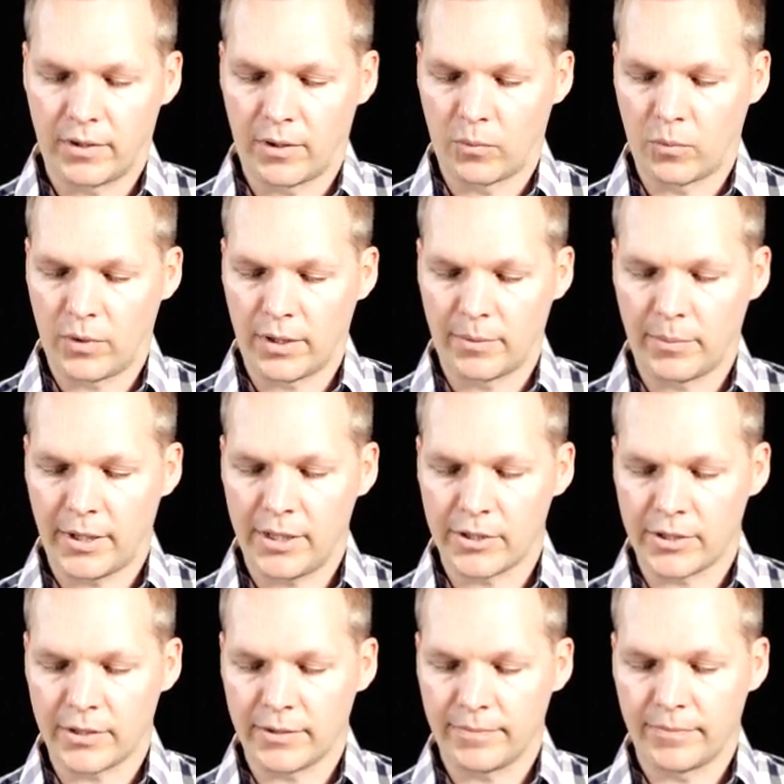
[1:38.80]
on one
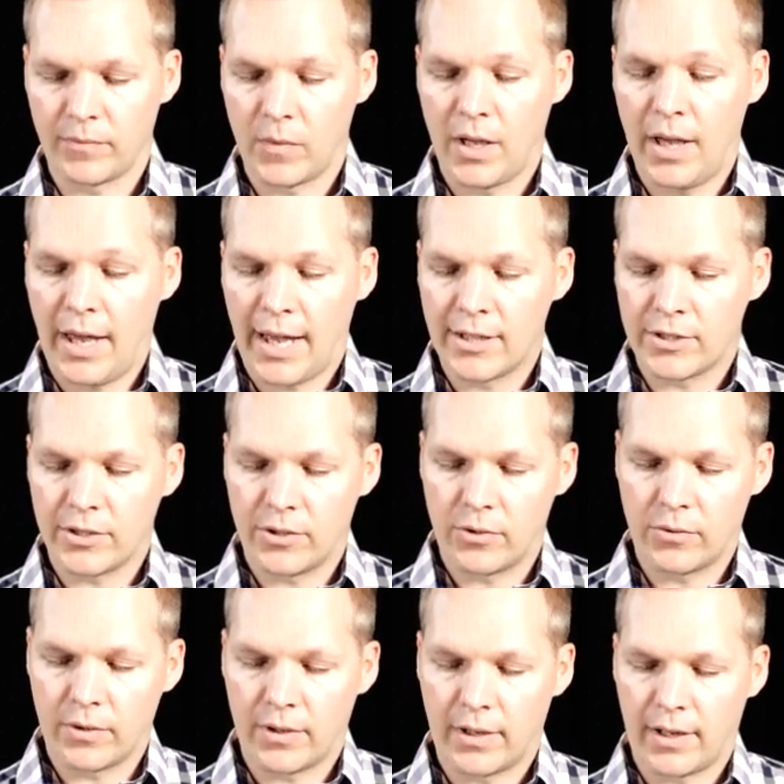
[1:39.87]
patient. And
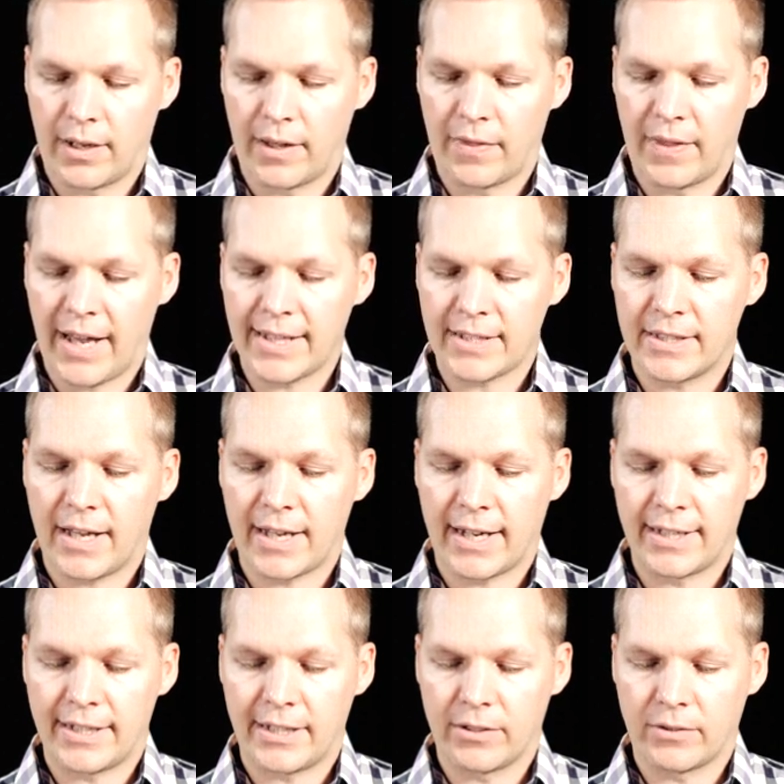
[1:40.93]
so that's not
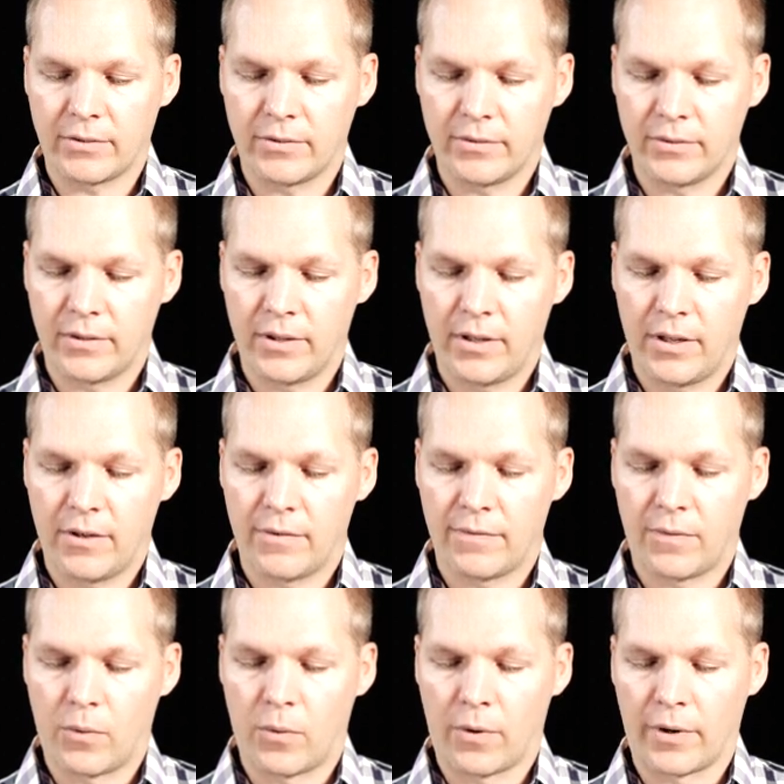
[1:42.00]
ideal
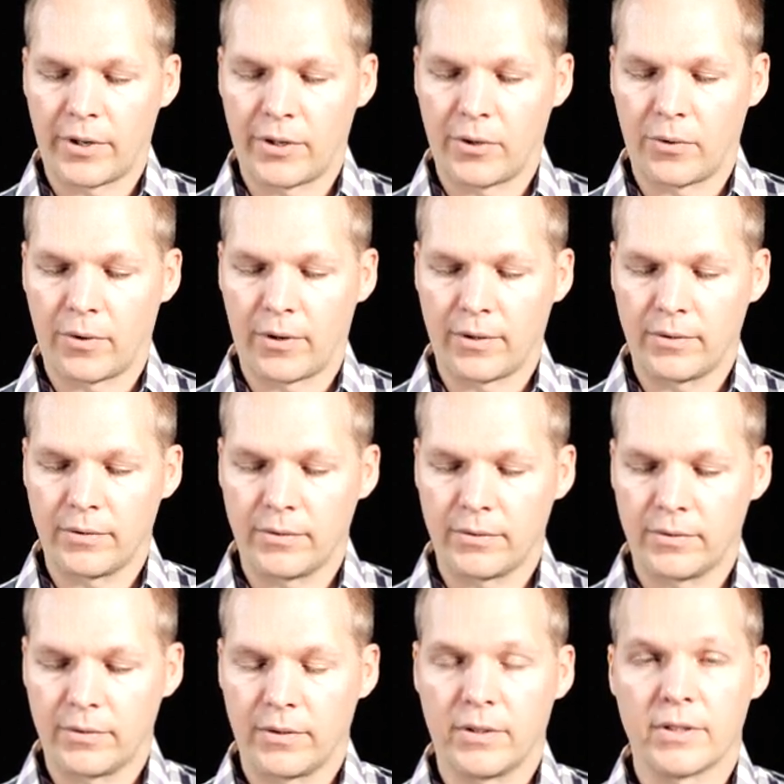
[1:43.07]
for your
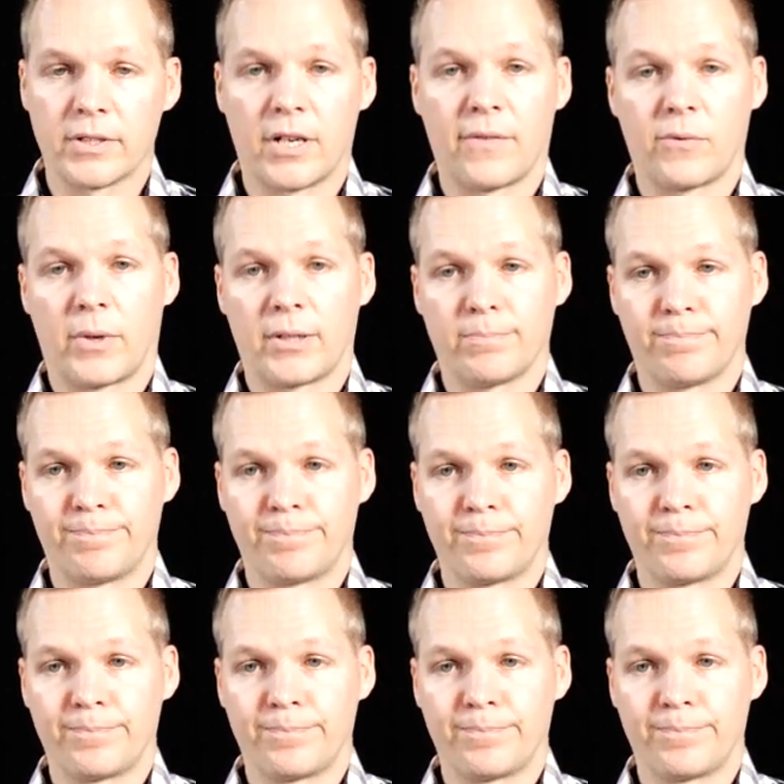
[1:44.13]
software.